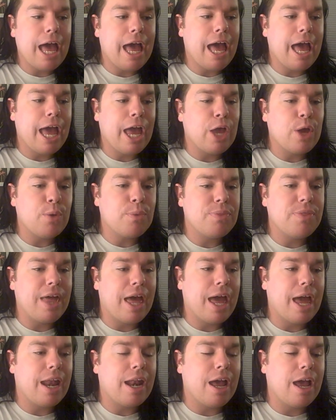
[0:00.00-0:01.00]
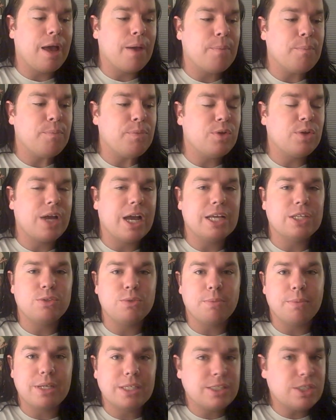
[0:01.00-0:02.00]
I hope that um, you guys
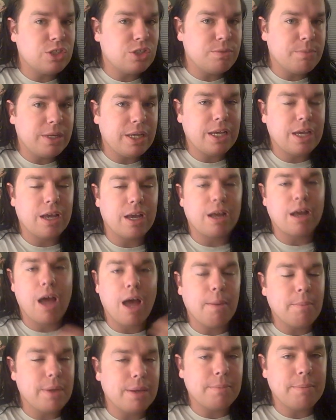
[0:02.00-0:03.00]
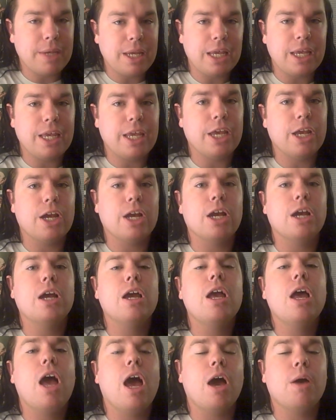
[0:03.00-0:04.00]
will message me and comment me here
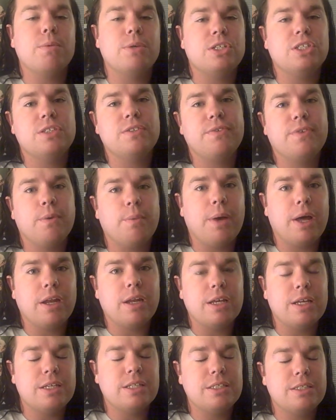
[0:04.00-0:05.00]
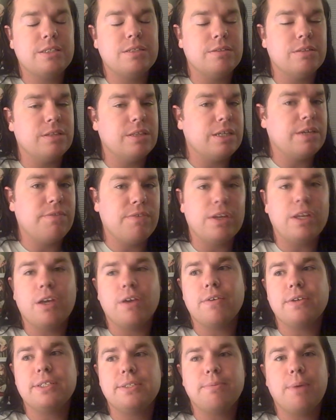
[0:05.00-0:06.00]
on Witches for Wellness, leave
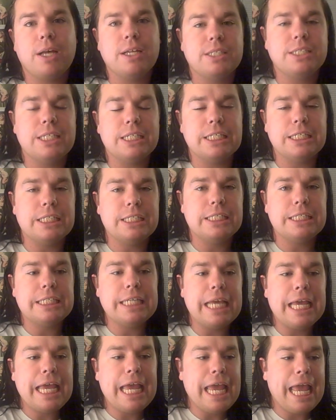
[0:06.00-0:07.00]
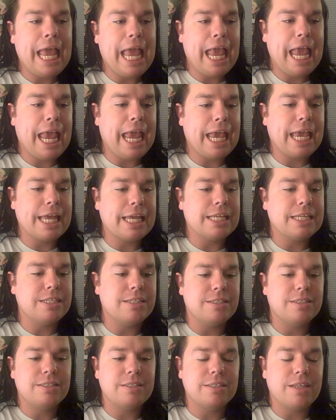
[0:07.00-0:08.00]
video responses,
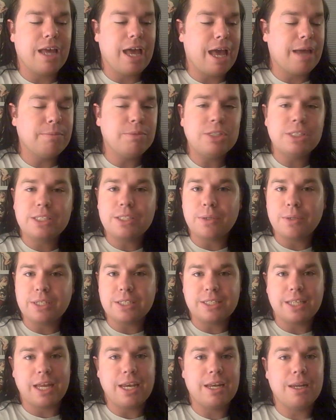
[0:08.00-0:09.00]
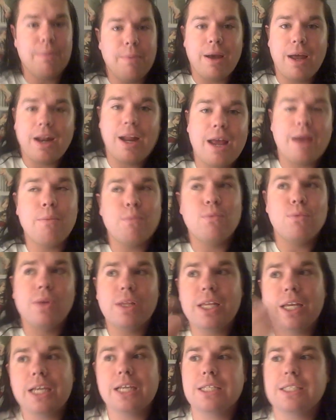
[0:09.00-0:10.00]
and I'm just so excited about it. I'm
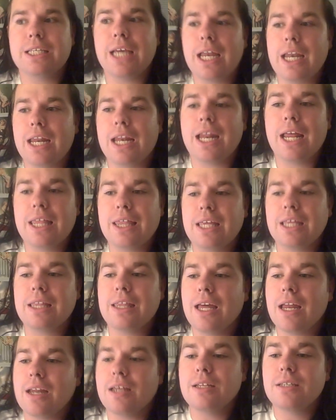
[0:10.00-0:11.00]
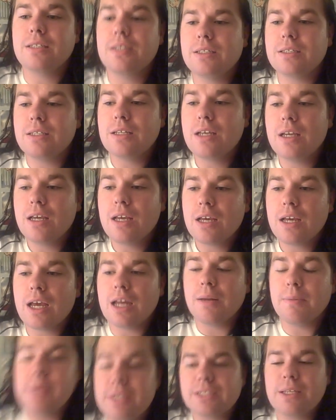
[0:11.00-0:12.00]
really excited. I think that it's
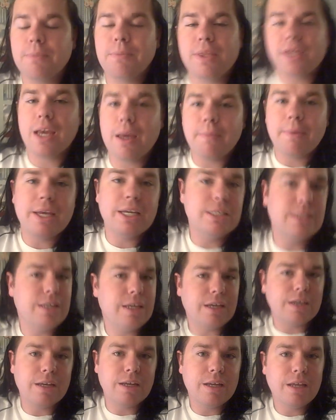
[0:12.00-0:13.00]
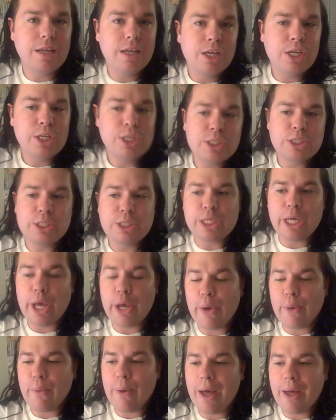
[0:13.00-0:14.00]
going to be something amazing. So
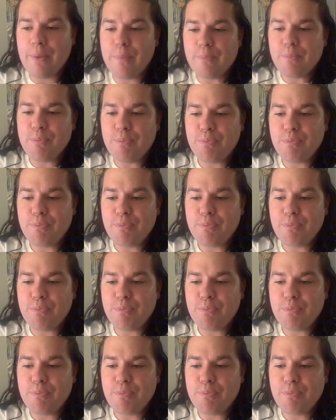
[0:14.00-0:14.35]
um,